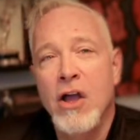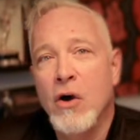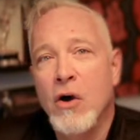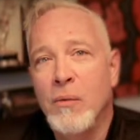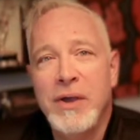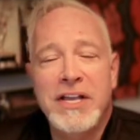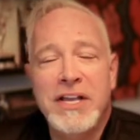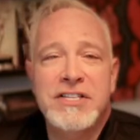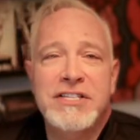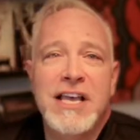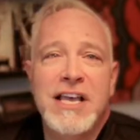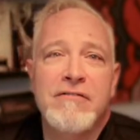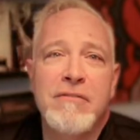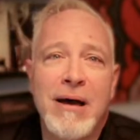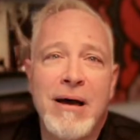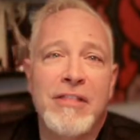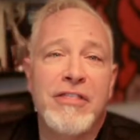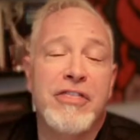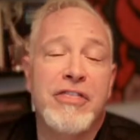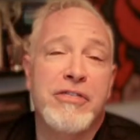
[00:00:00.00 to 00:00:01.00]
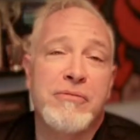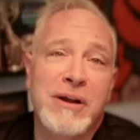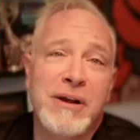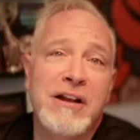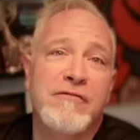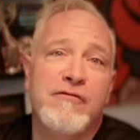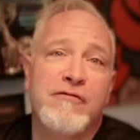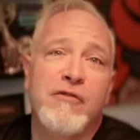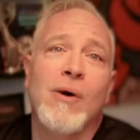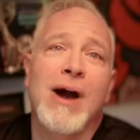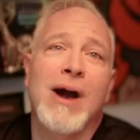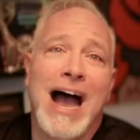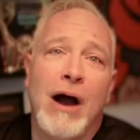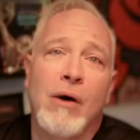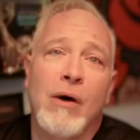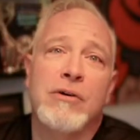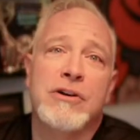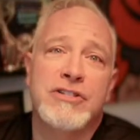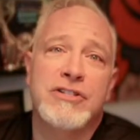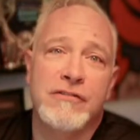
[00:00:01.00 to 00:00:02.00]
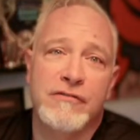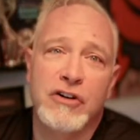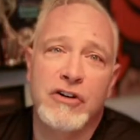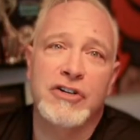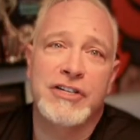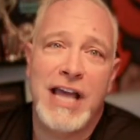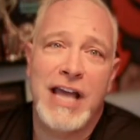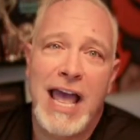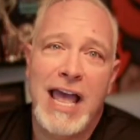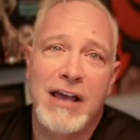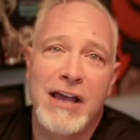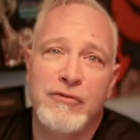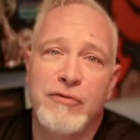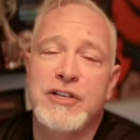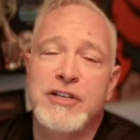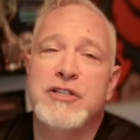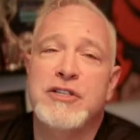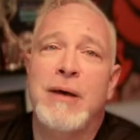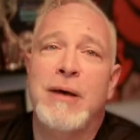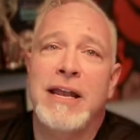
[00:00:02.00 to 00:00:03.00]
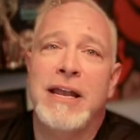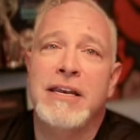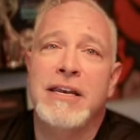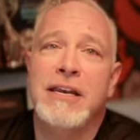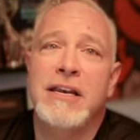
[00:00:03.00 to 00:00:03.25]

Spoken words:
we could save about 3 to 4 hours of her day if we spent